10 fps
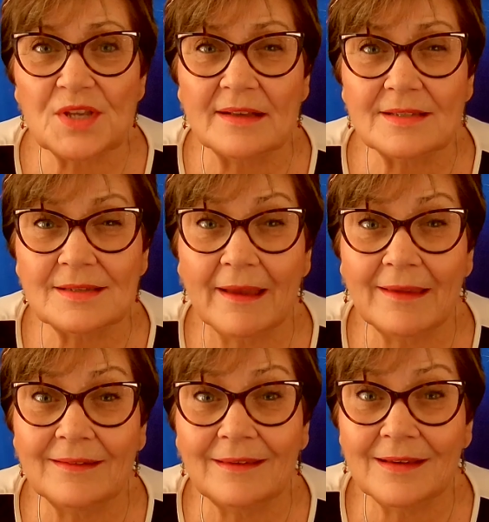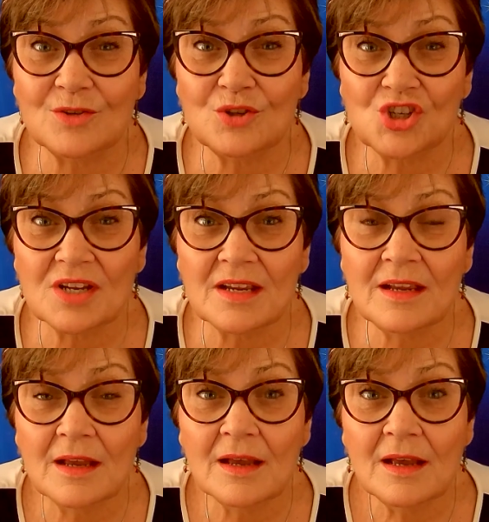that psychic energy.
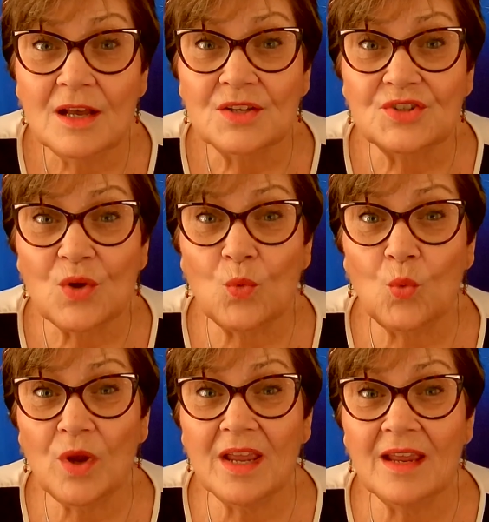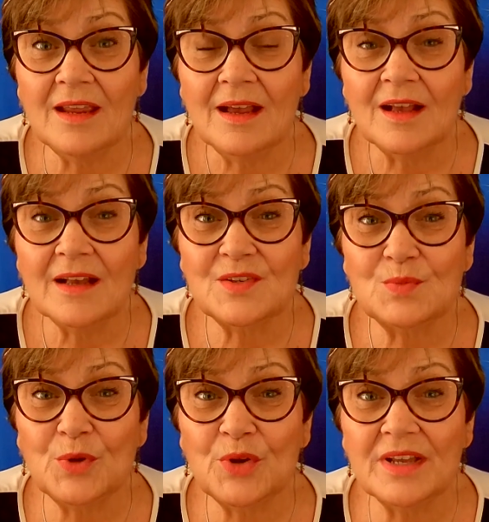So we
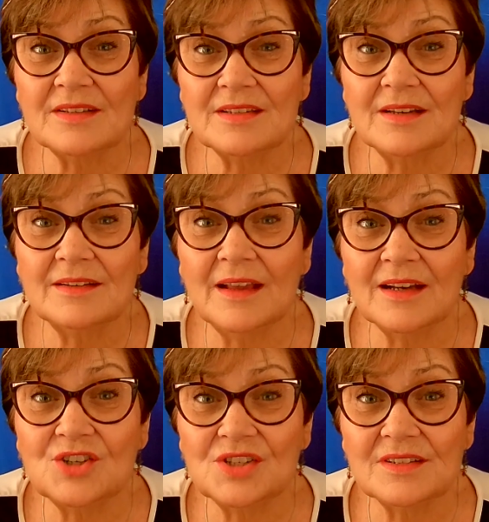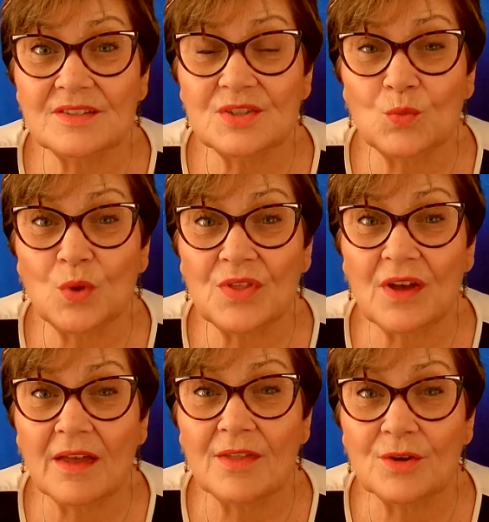experience connections with
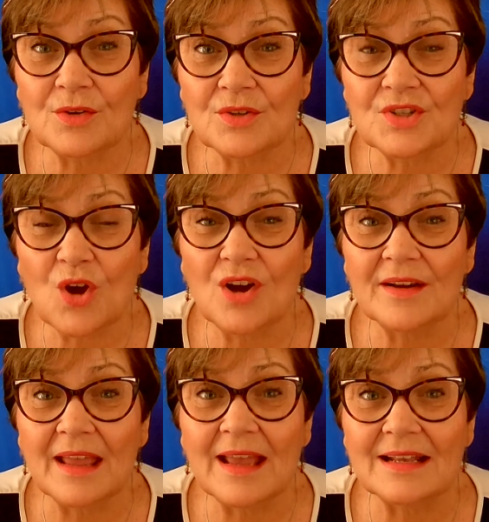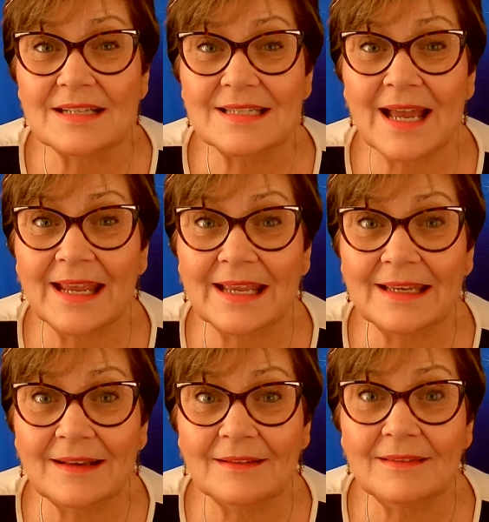others on a
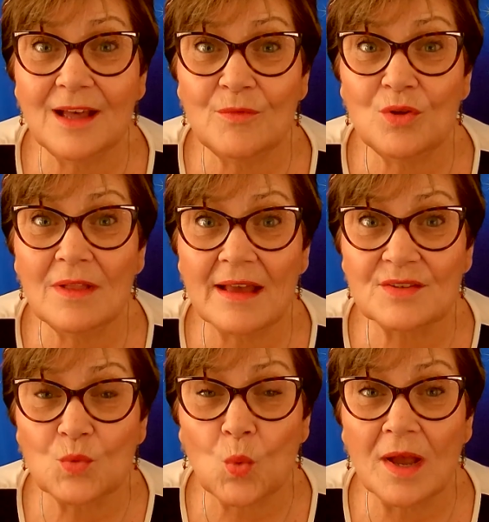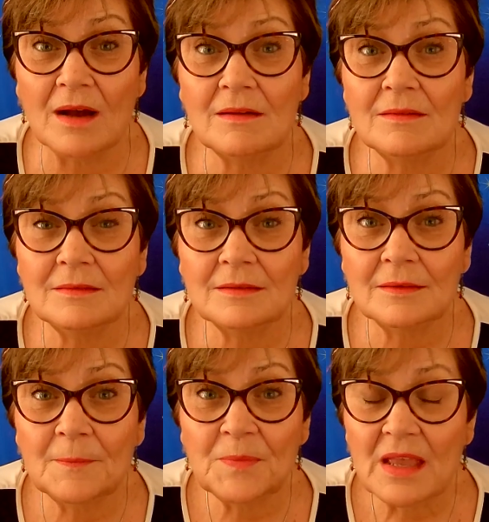psychic level as well.
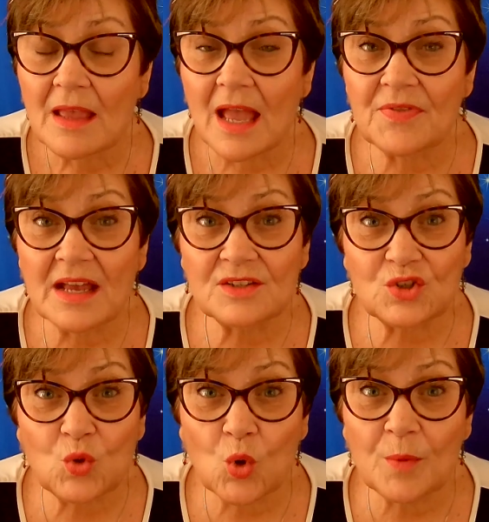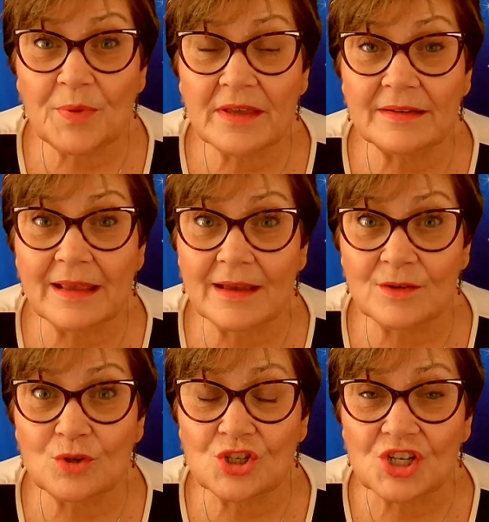And that Scorpion
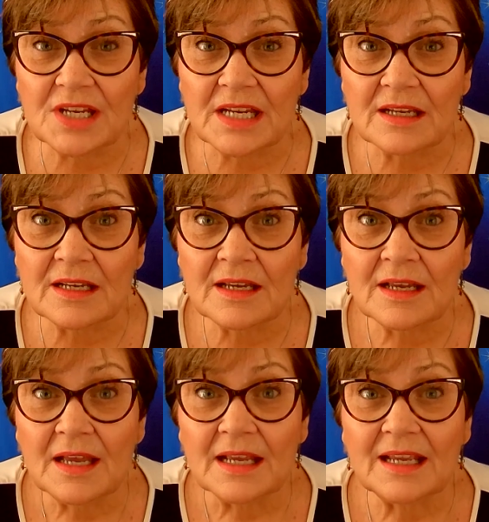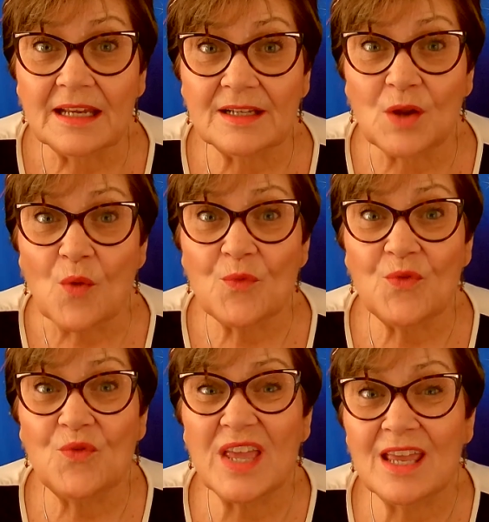energy can
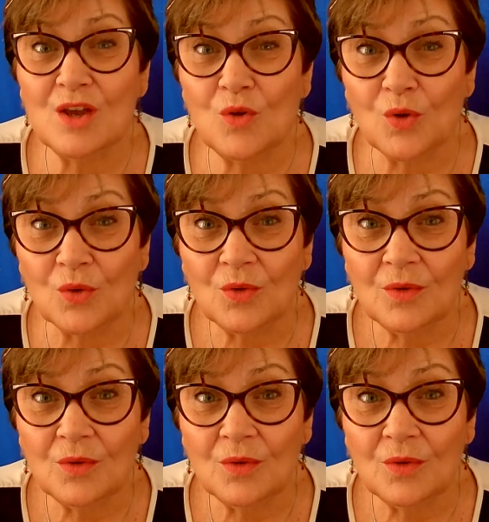feel